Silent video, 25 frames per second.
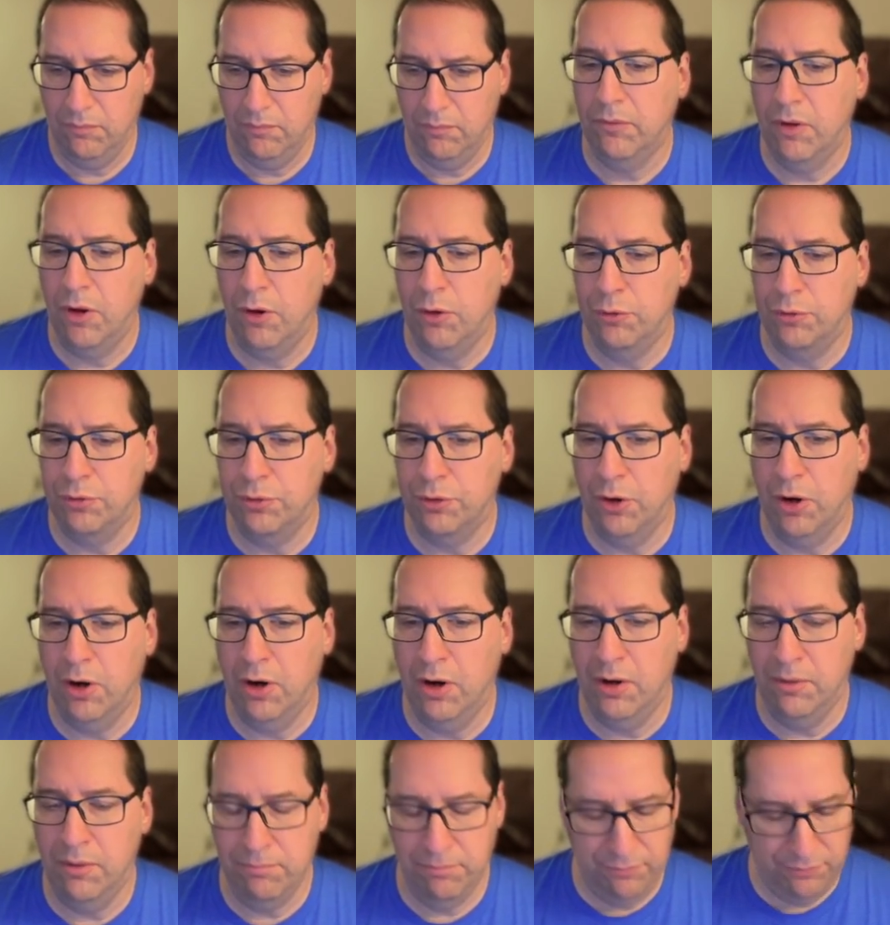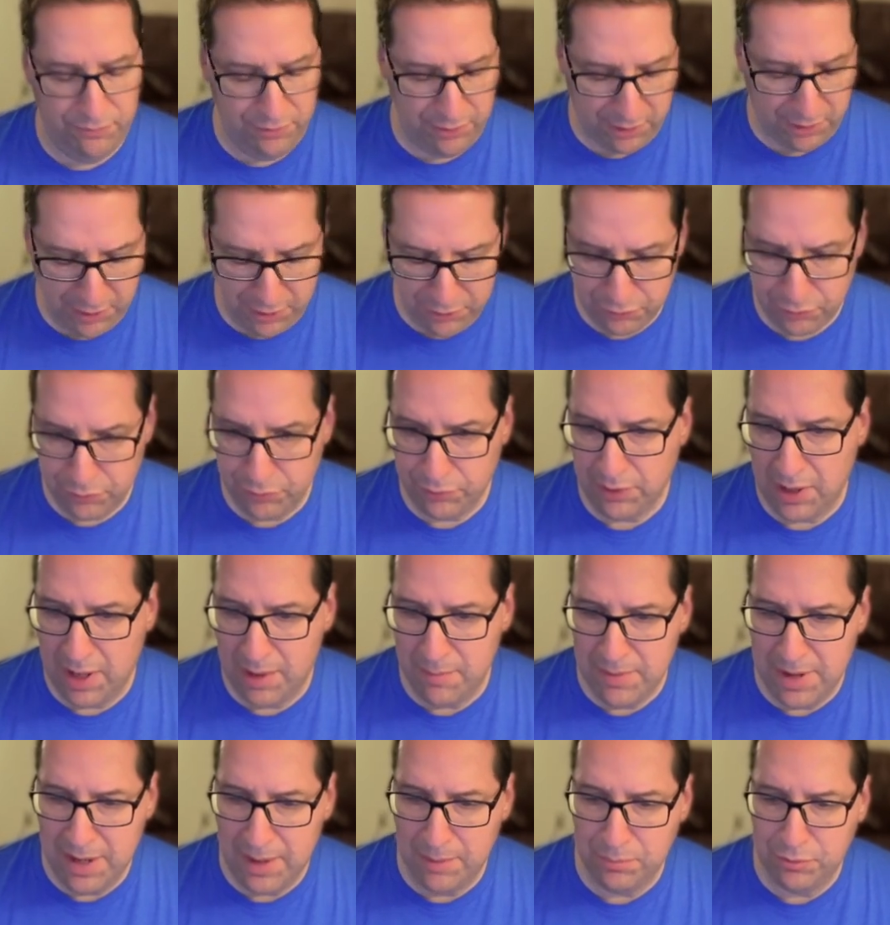Oh, for our various flat
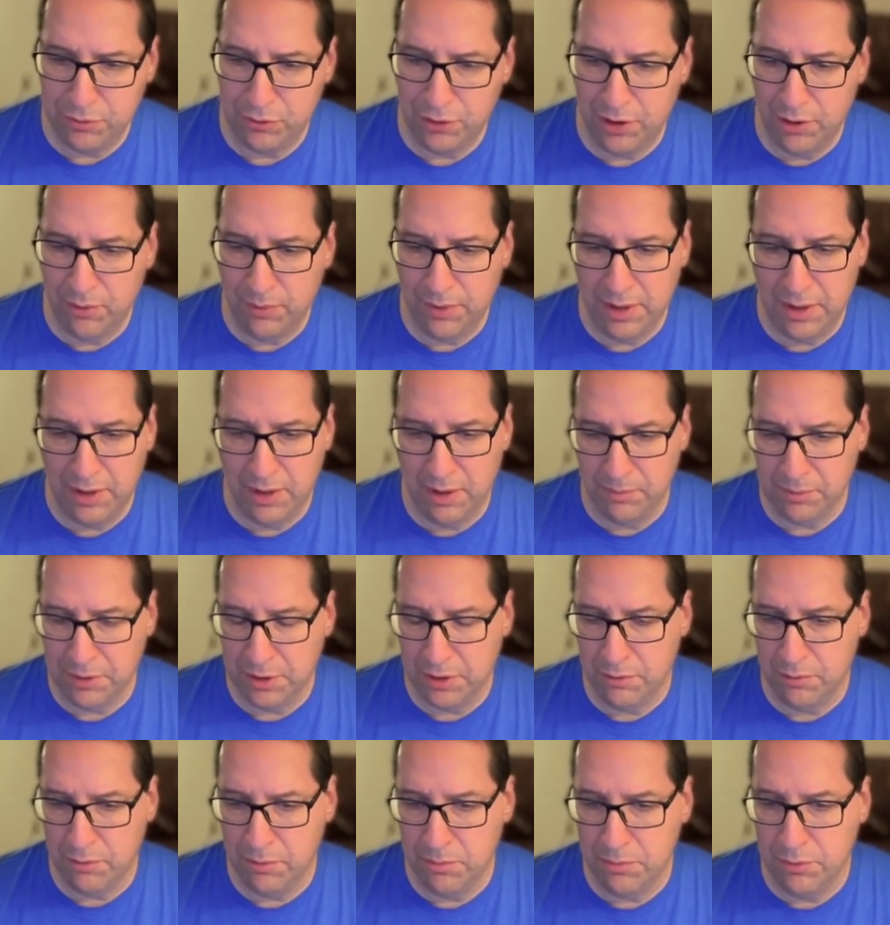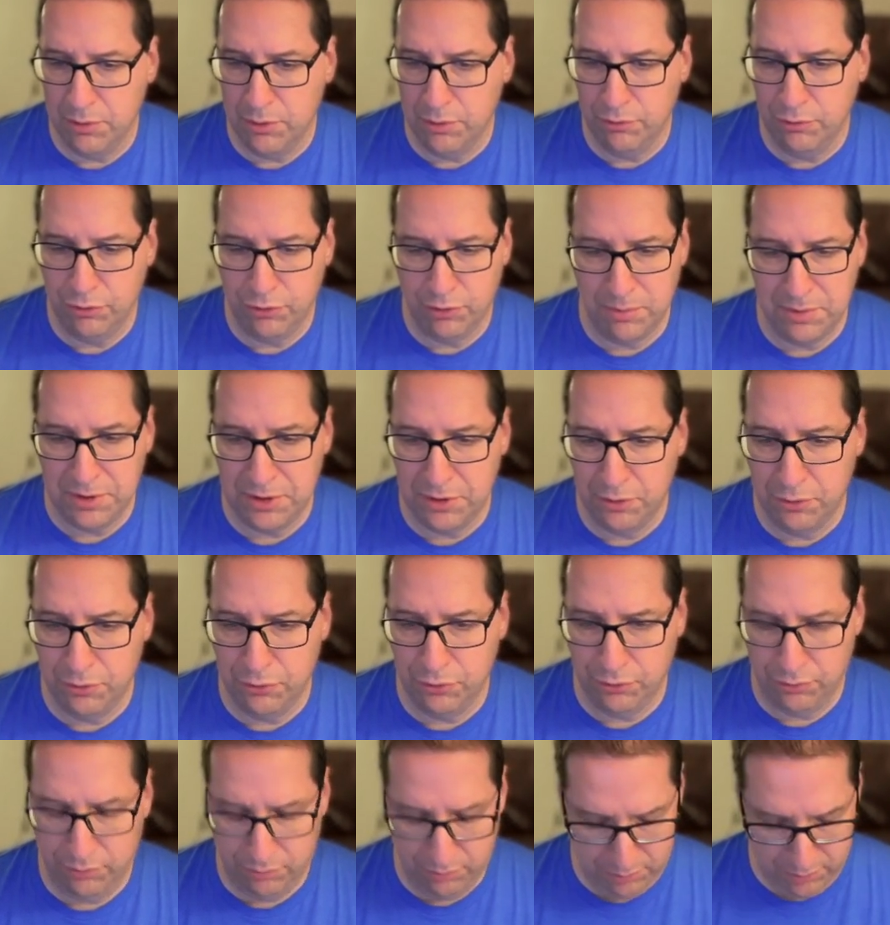maps. You know what? I'm going to remove some of those